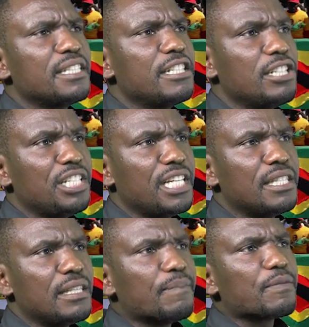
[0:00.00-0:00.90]
City
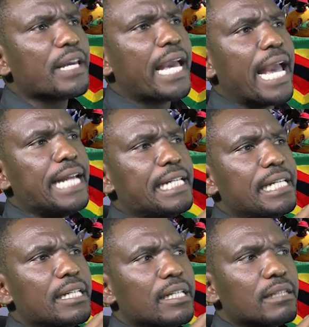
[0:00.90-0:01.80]
jersey?
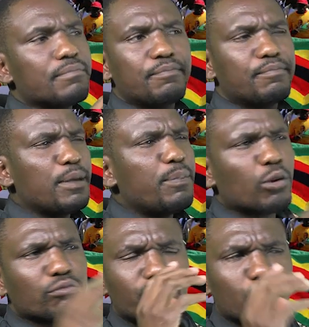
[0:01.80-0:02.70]
And
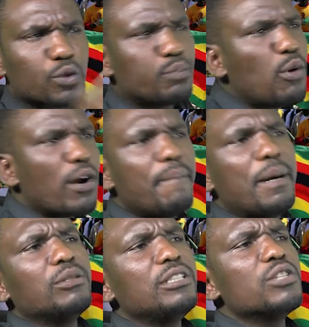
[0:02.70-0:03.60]
people spoke
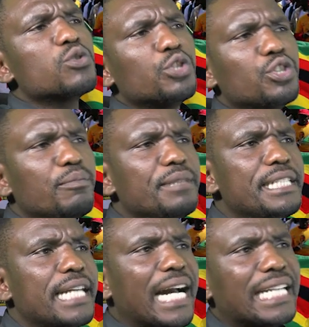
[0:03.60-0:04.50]
about it on social
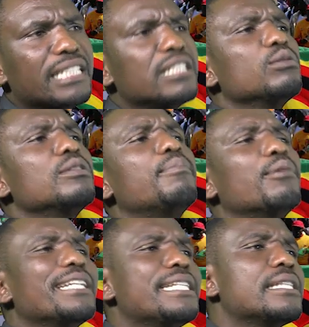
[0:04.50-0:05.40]
media until the
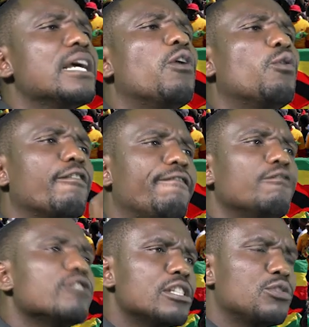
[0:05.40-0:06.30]
police were
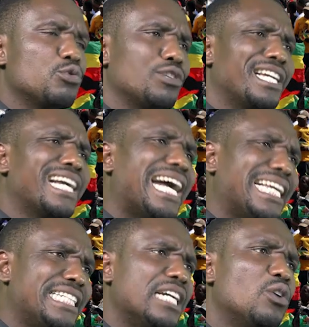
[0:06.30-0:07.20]
forced to
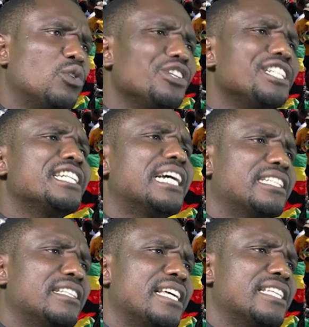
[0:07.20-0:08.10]
recant or
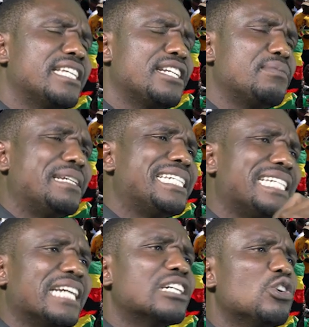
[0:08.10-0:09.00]
retract their statement
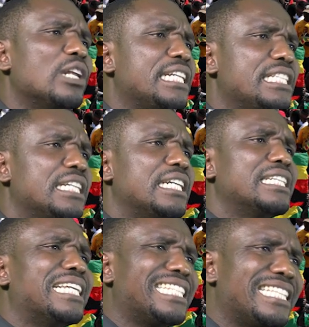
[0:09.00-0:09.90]
and acknowledge
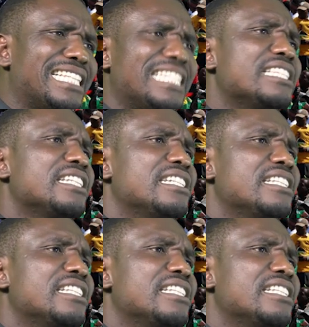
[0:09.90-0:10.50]
that this